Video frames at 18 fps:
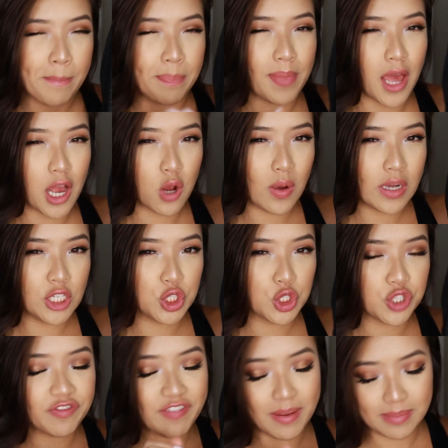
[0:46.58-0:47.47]
Not quite
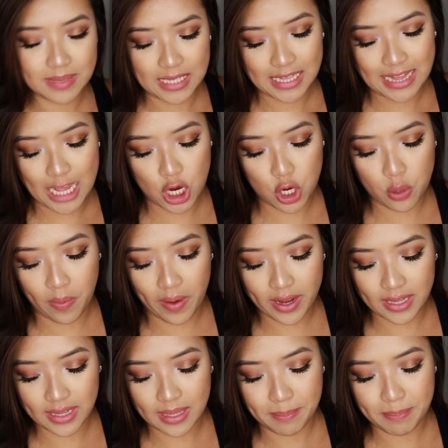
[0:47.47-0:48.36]
sure if I'm saying that
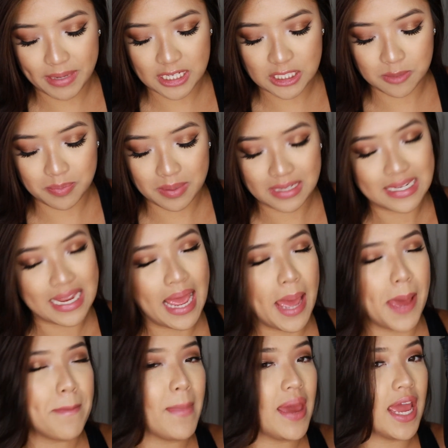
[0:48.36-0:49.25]
correctly, but it's spelled
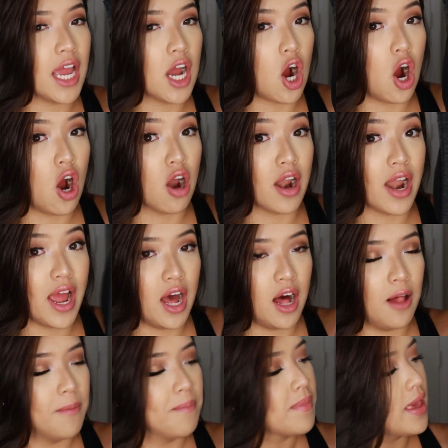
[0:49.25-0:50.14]

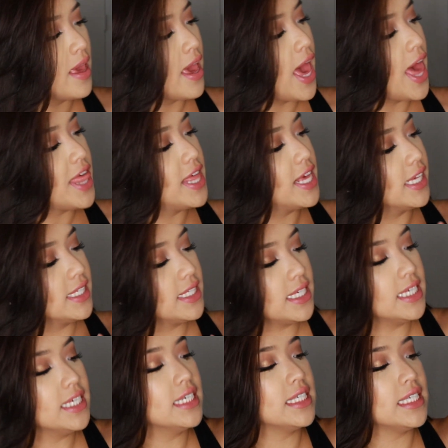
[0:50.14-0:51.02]
M-A-R-L.
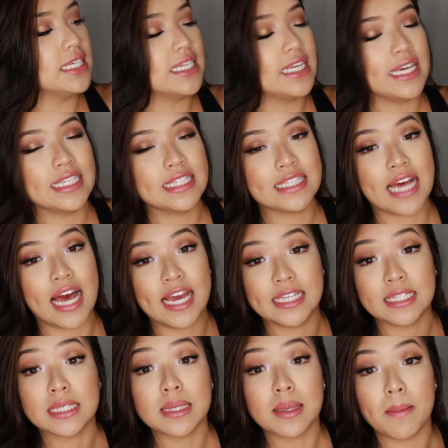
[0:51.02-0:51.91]
This is in a
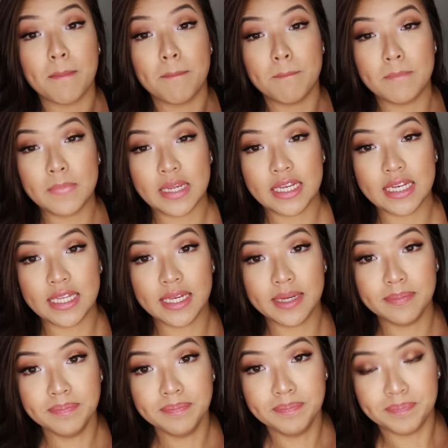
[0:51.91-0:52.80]
size
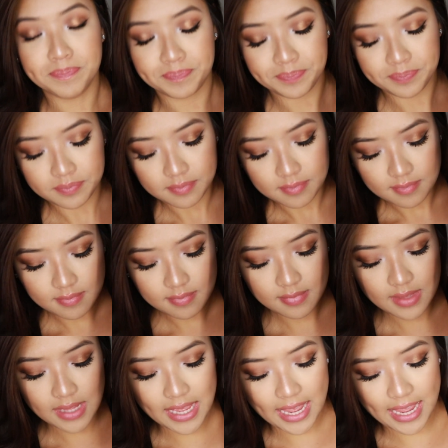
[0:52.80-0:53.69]
medium
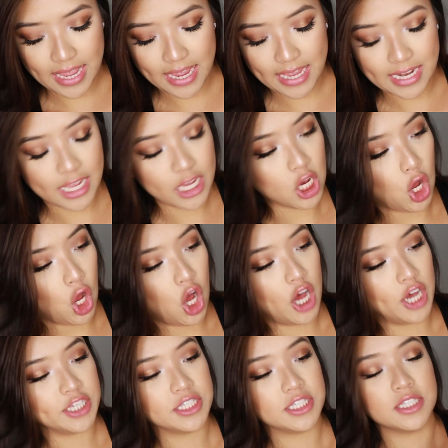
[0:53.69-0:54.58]
and it
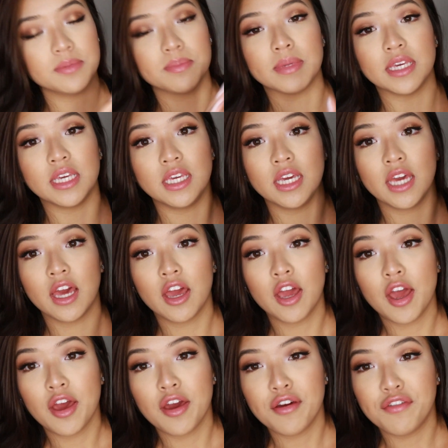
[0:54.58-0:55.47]
cost me
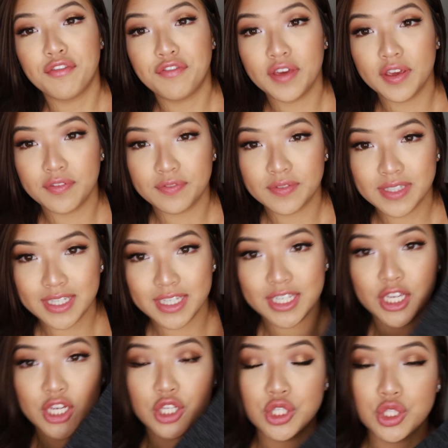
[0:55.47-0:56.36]

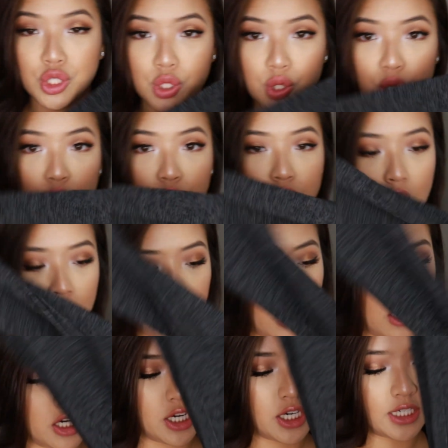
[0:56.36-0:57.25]

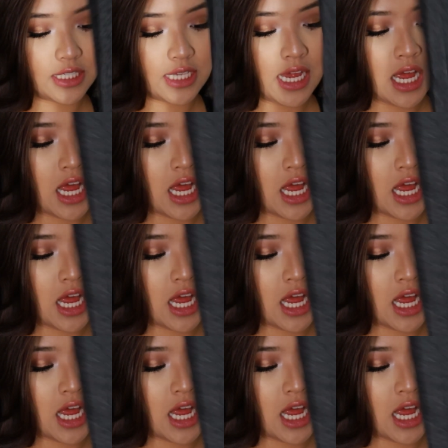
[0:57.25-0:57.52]
$52,